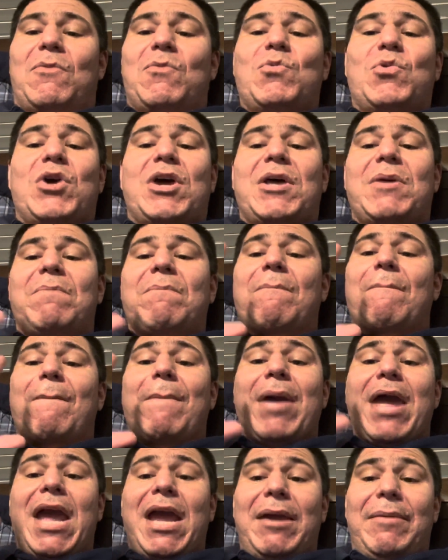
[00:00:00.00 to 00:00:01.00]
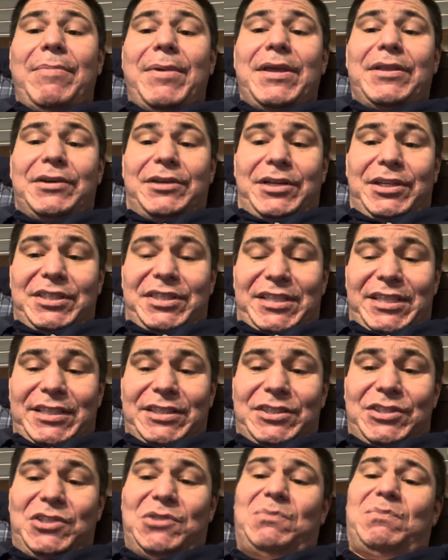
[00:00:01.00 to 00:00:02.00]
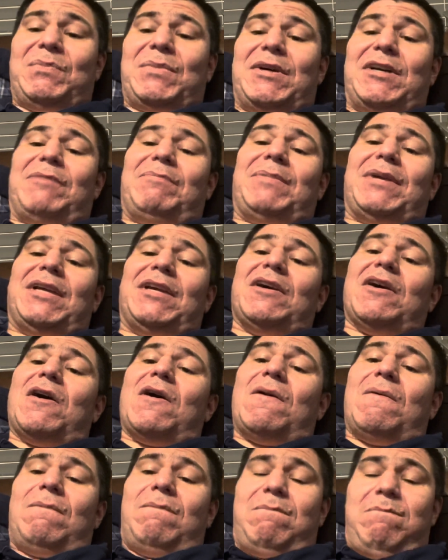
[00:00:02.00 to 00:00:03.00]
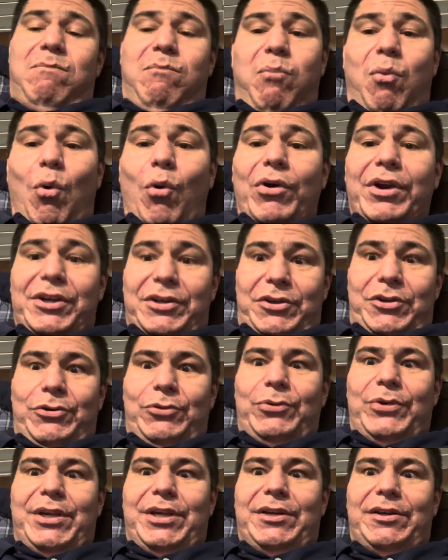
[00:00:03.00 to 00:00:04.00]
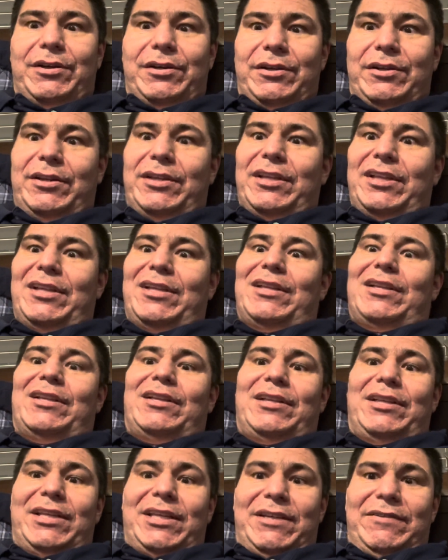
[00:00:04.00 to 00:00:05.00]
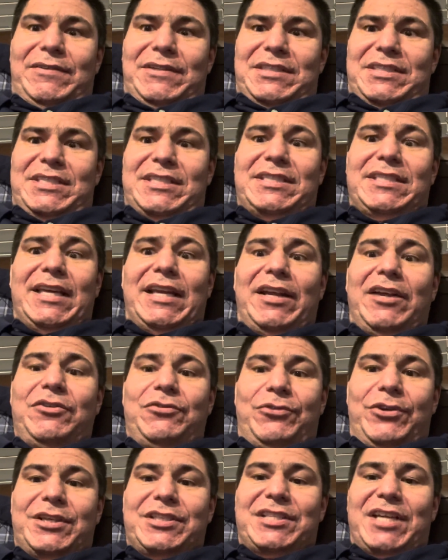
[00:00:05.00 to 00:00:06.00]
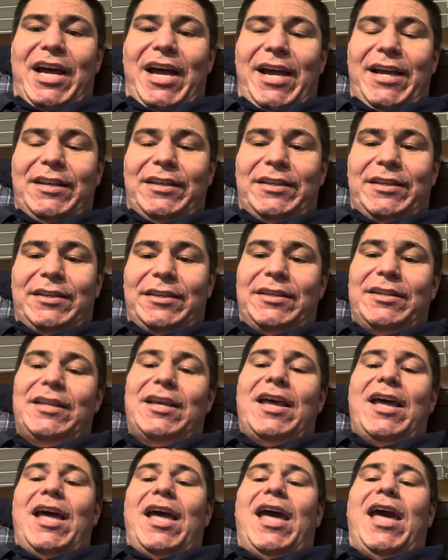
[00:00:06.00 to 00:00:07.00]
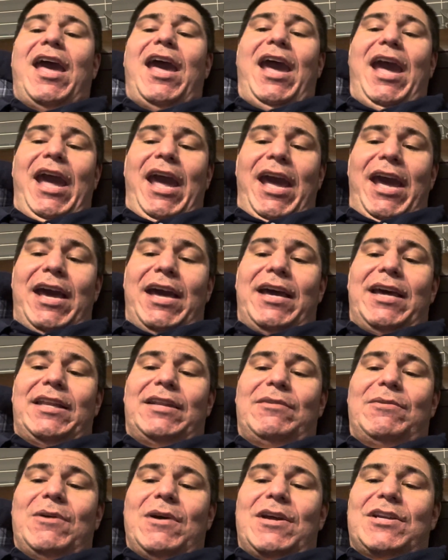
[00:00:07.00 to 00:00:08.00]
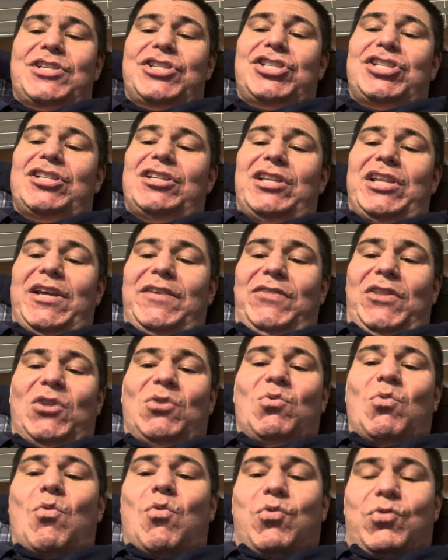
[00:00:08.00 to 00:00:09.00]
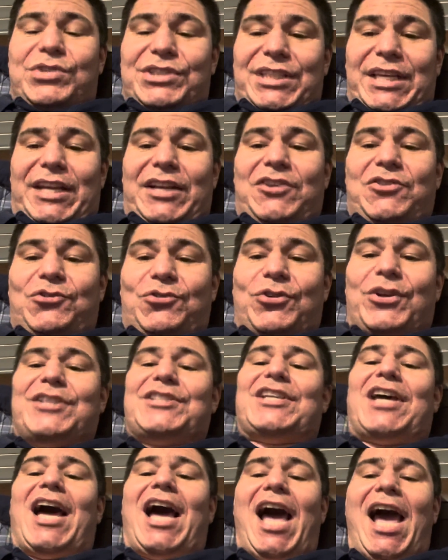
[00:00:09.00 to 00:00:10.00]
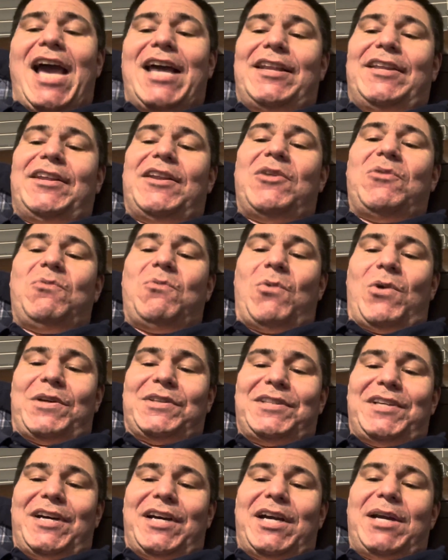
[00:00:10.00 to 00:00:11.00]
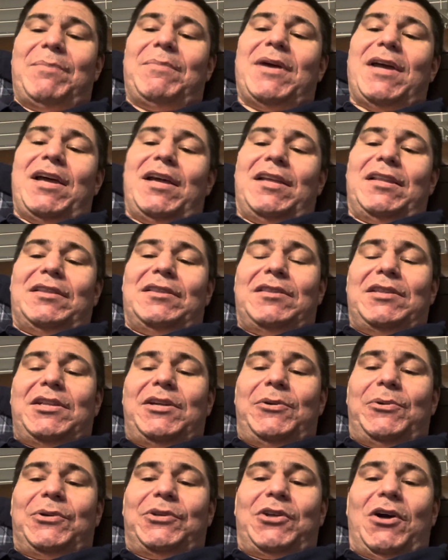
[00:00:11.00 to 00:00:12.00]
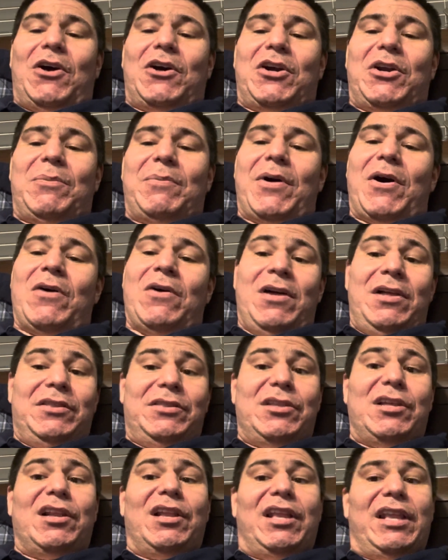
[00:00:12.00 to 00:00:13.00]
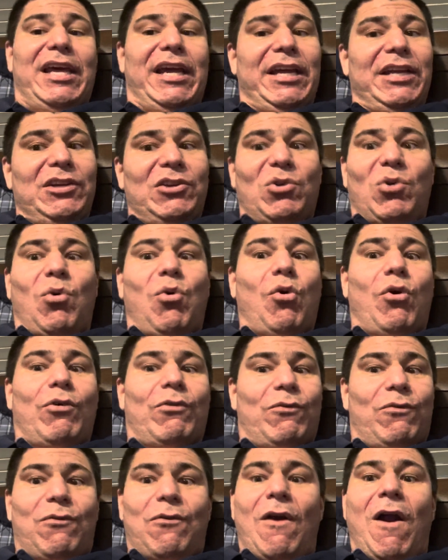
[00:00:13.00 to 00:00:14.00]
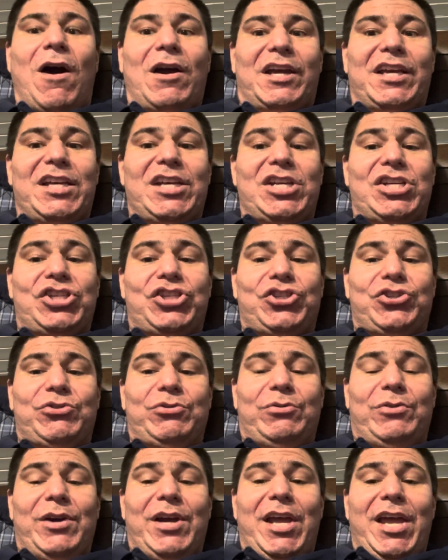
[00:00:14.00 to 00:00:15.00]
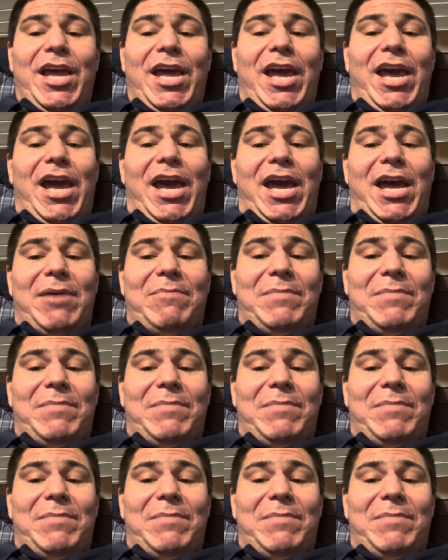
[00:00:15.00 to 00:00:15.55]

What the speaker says: it may be the contestant might be born in Korea, live in San Andres Island, and she lived in San Andres Island in one time. And they were talking about the Laincourt Rock issue. Put